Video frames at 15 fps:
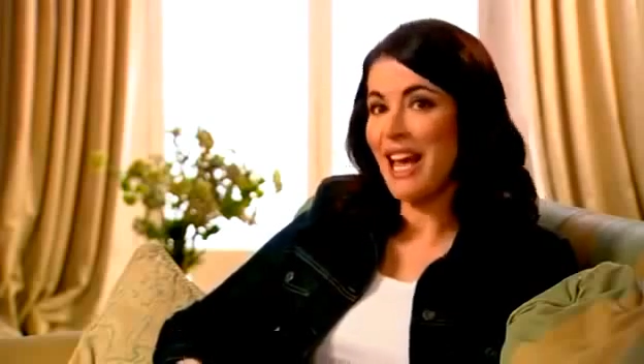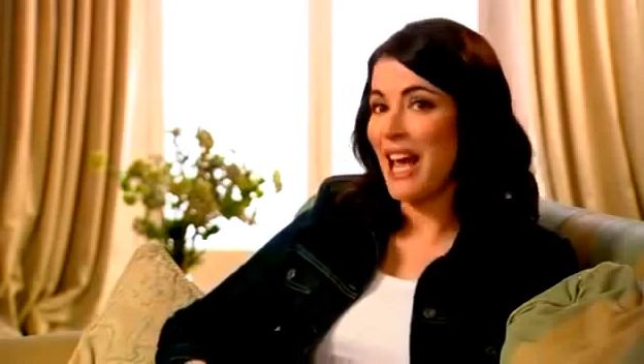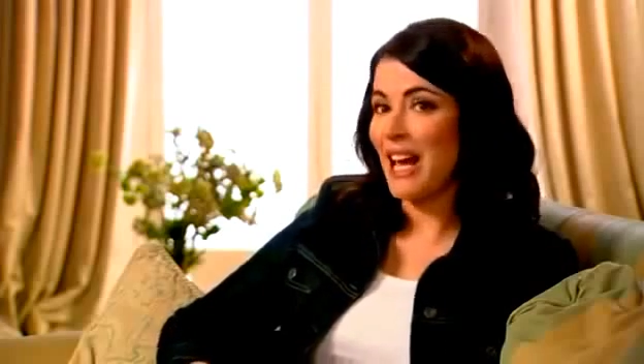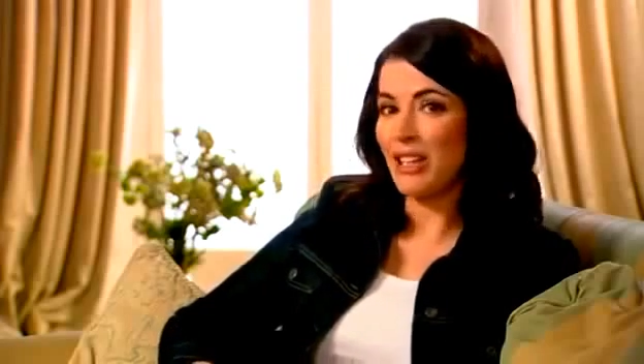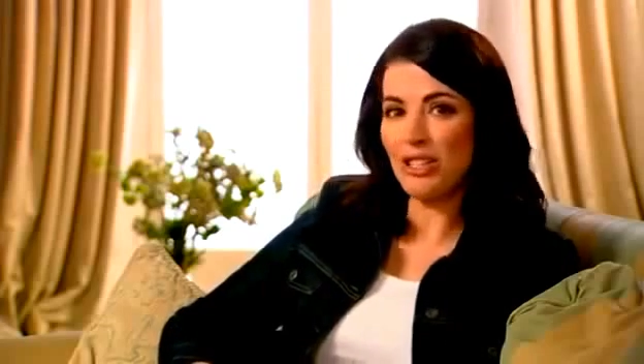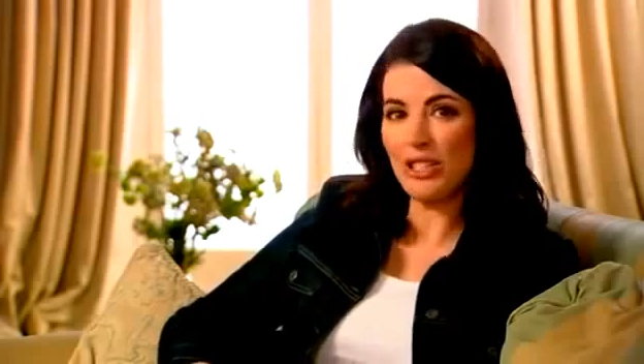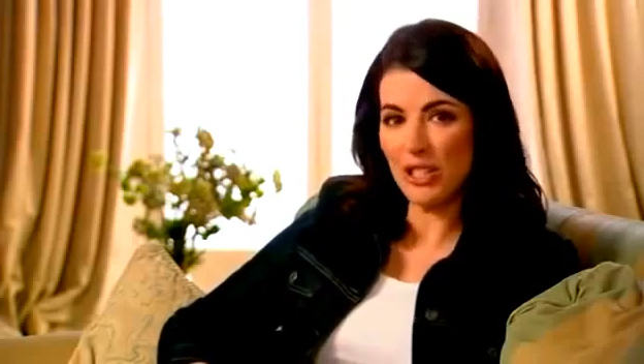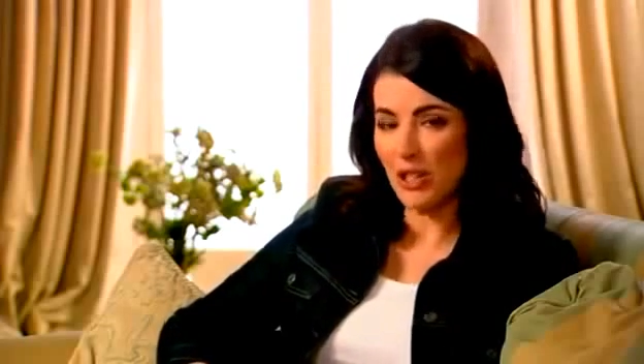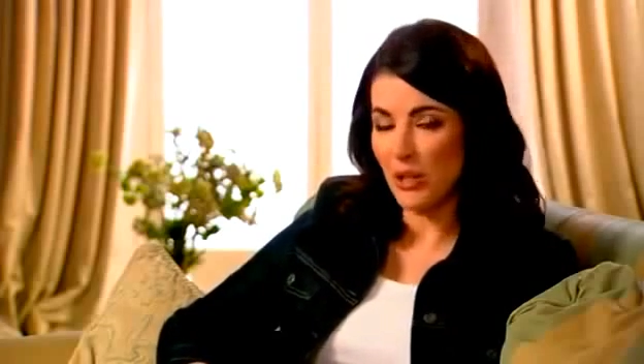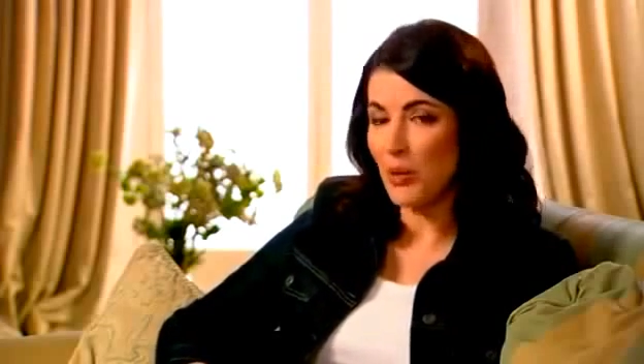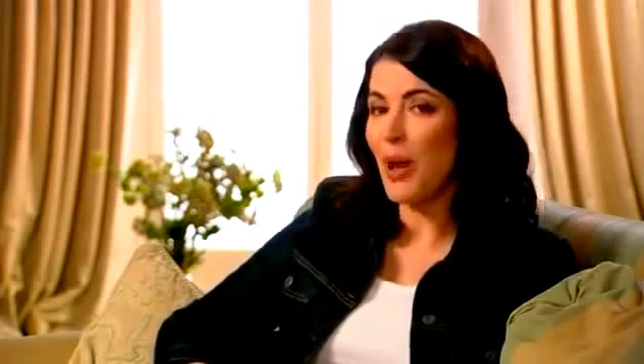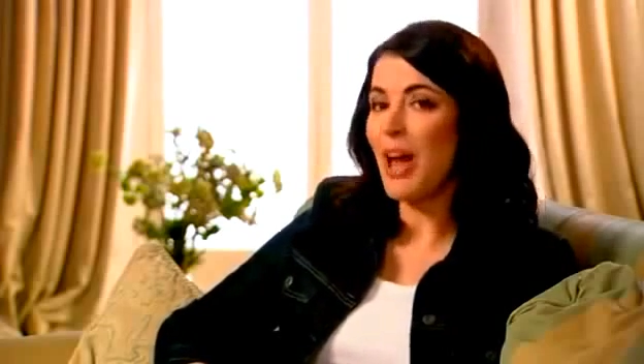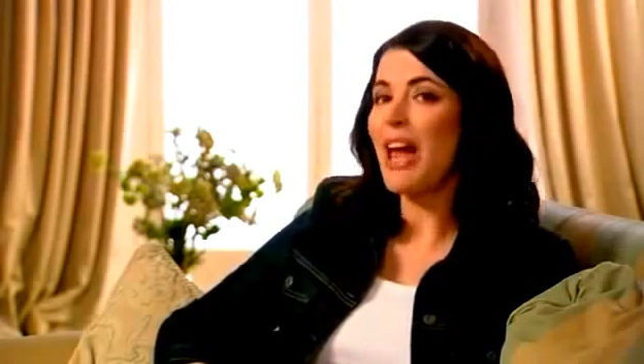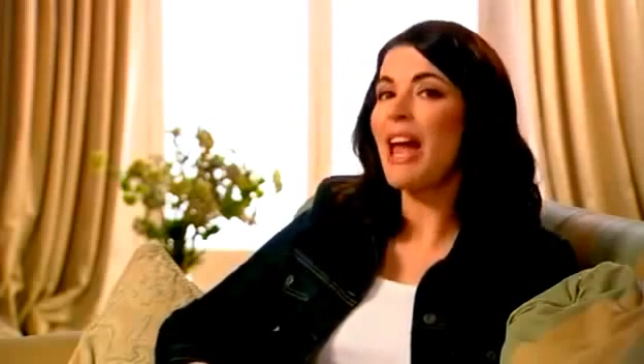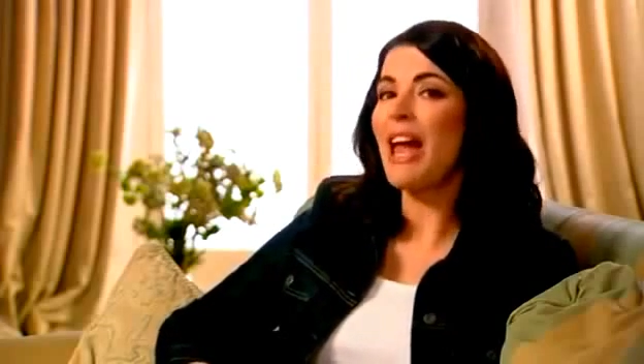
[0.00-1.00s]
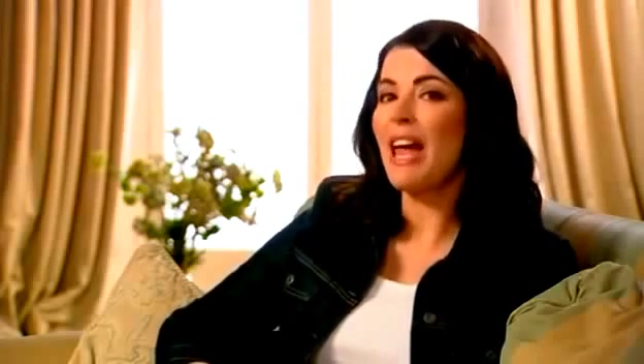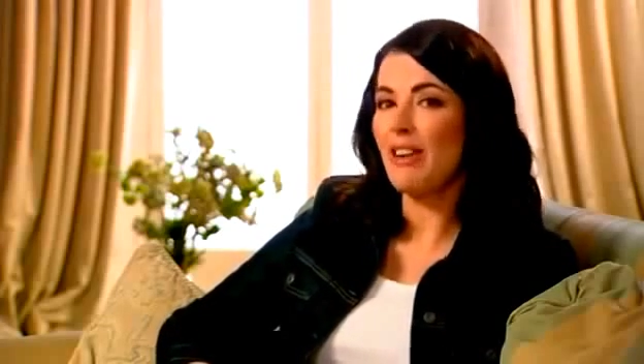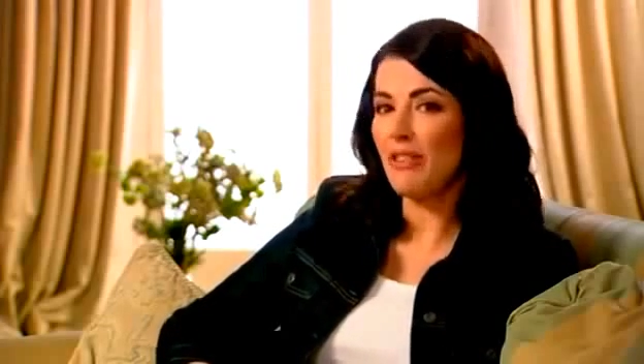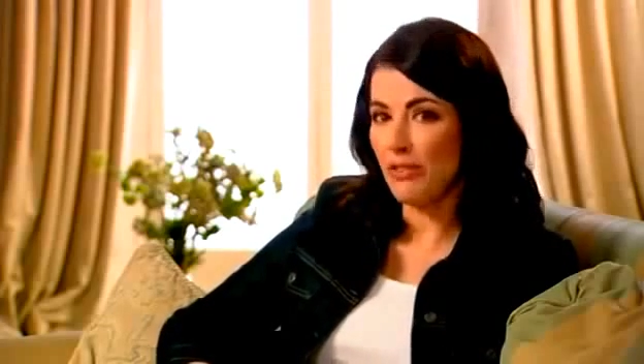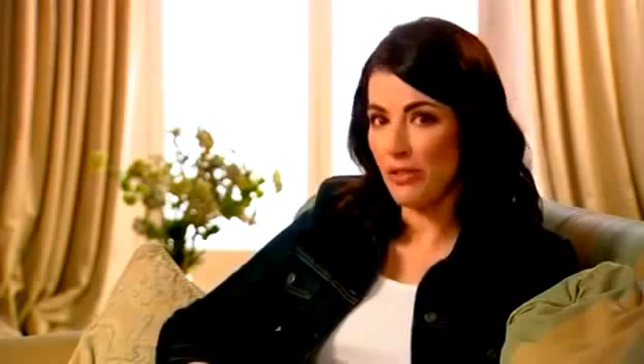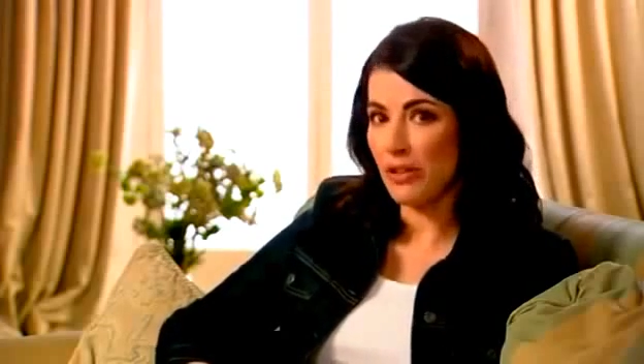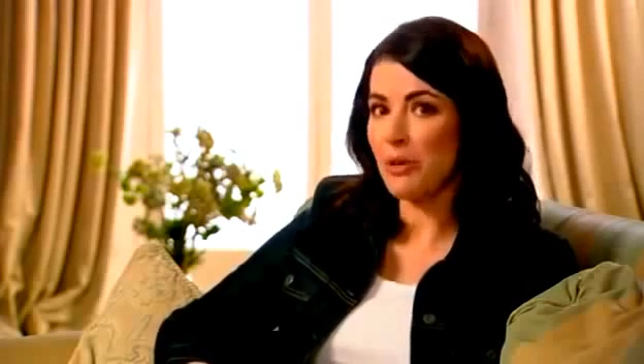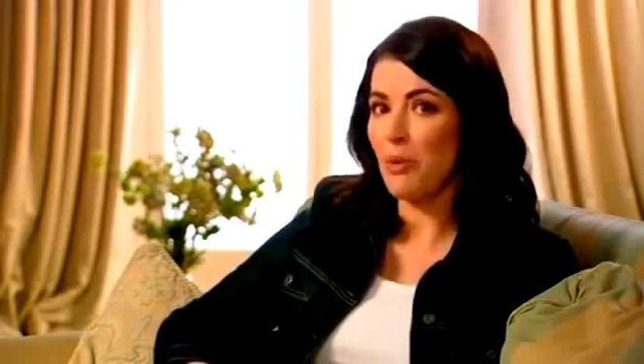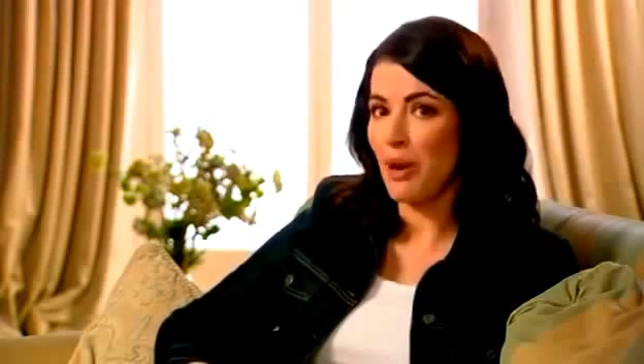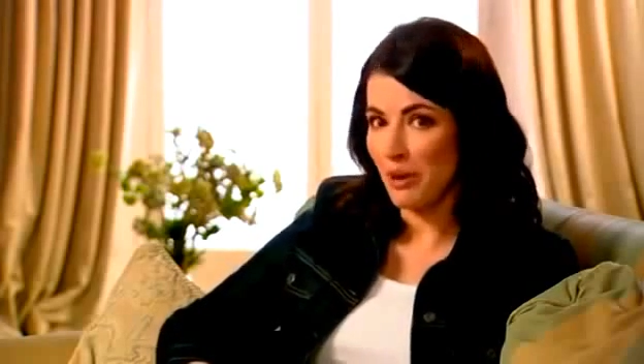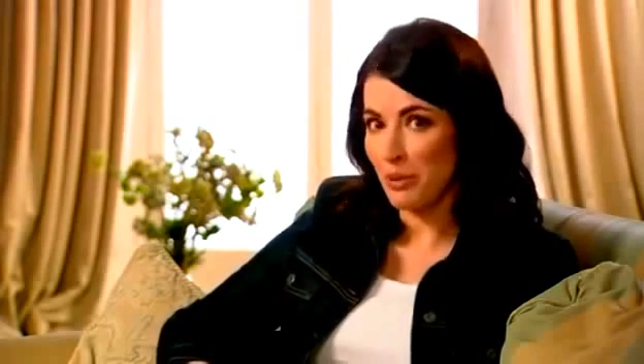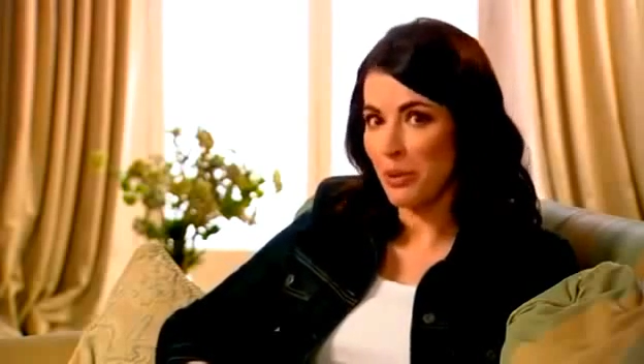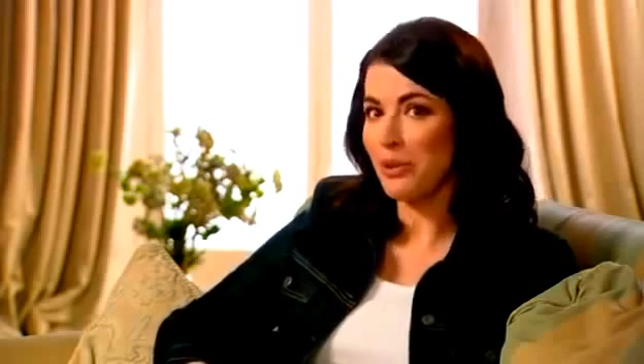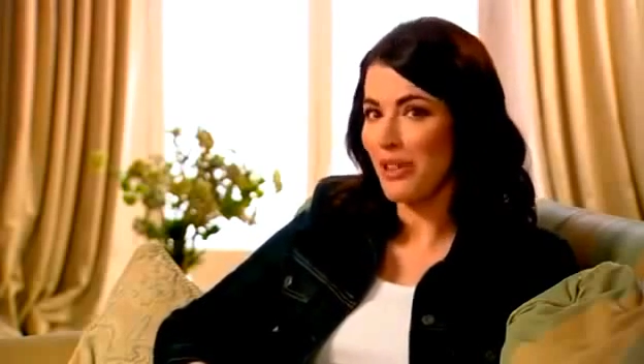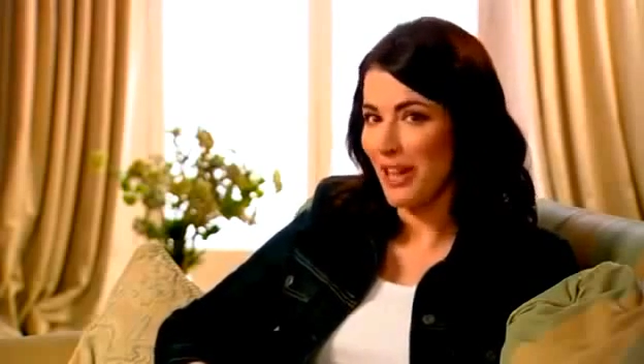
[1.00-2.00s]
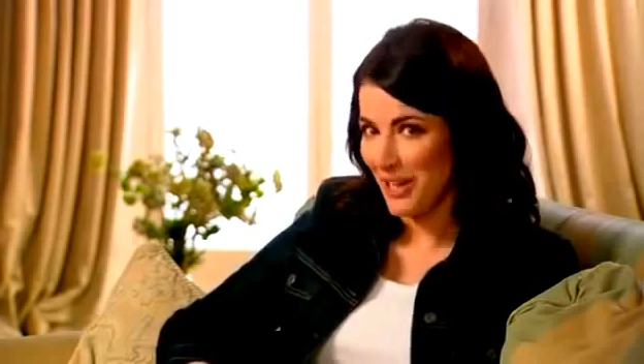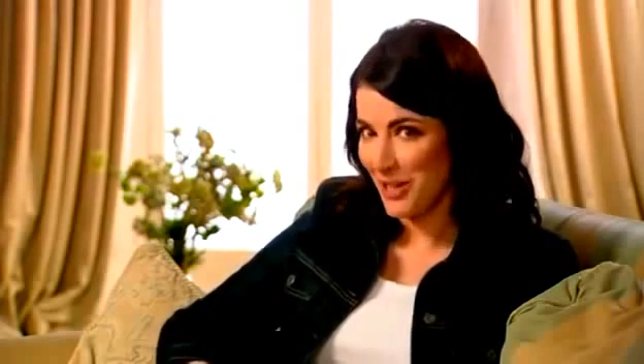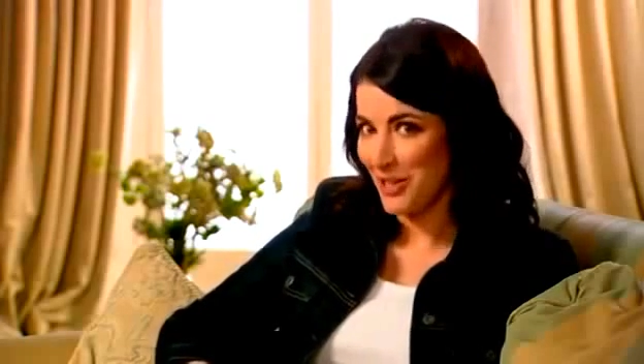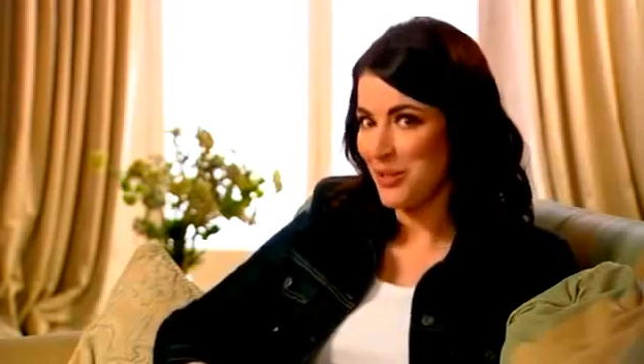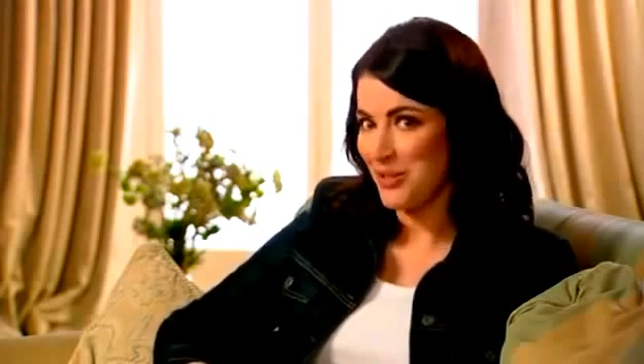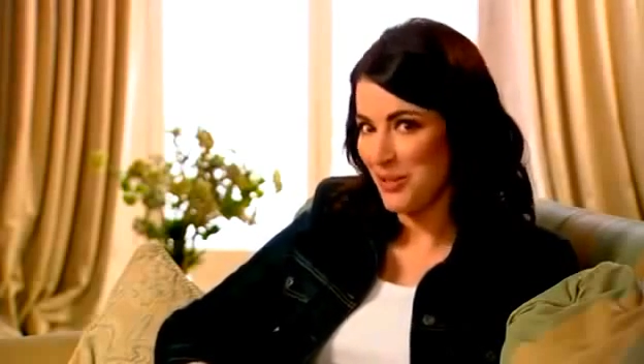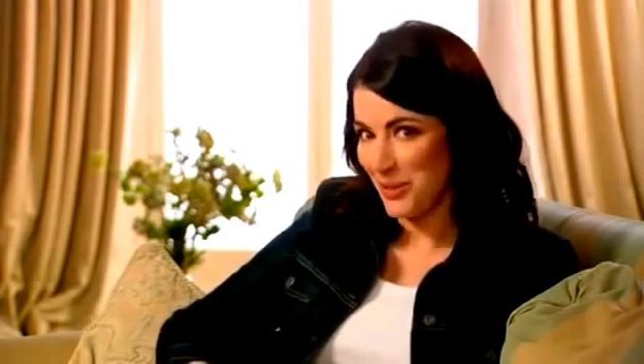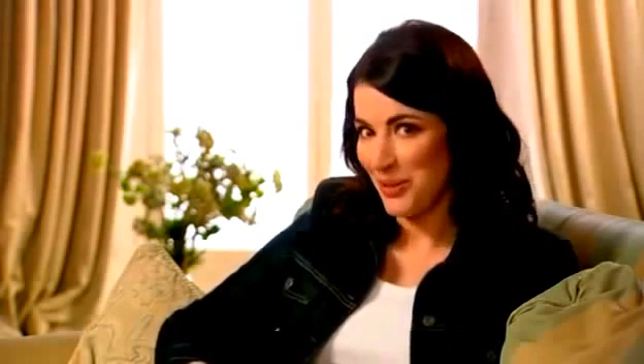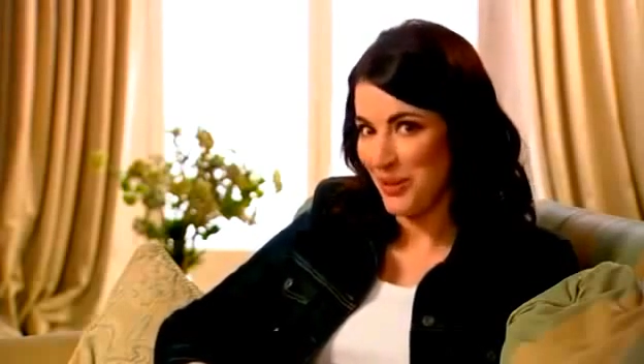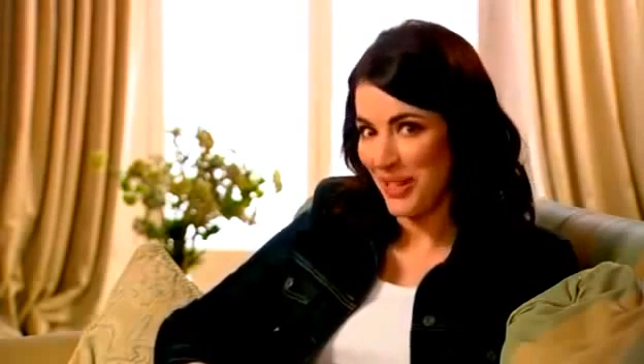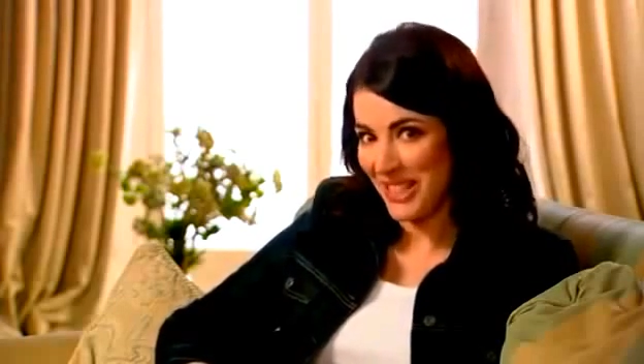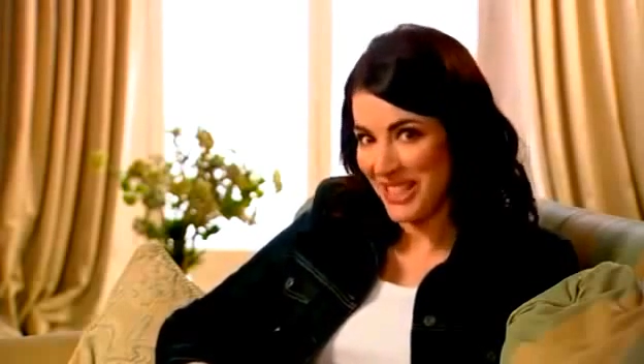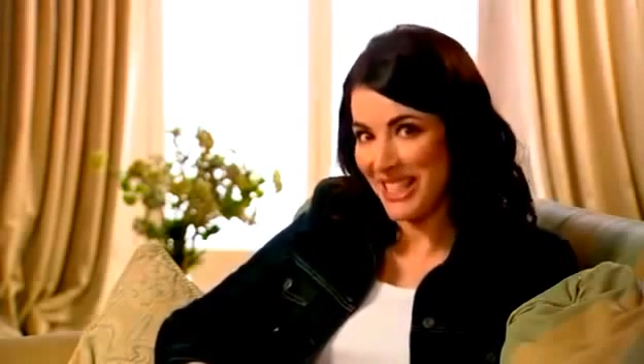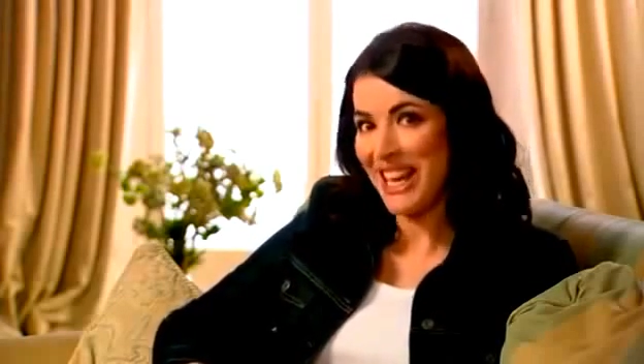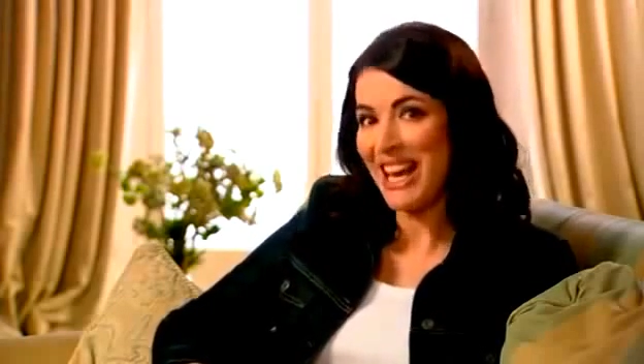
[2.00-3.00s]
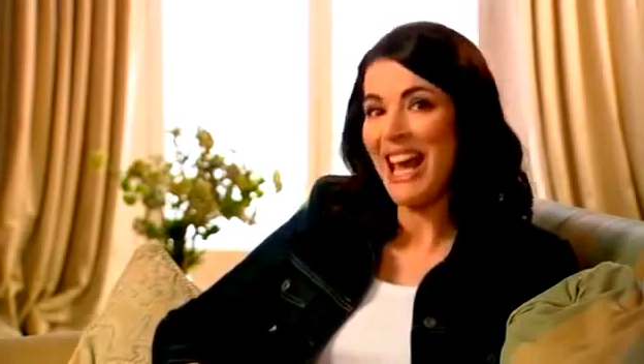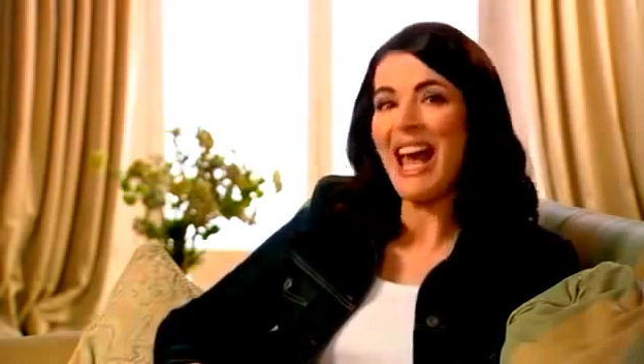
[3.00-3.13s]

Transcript: And two, everyone will thank you for it.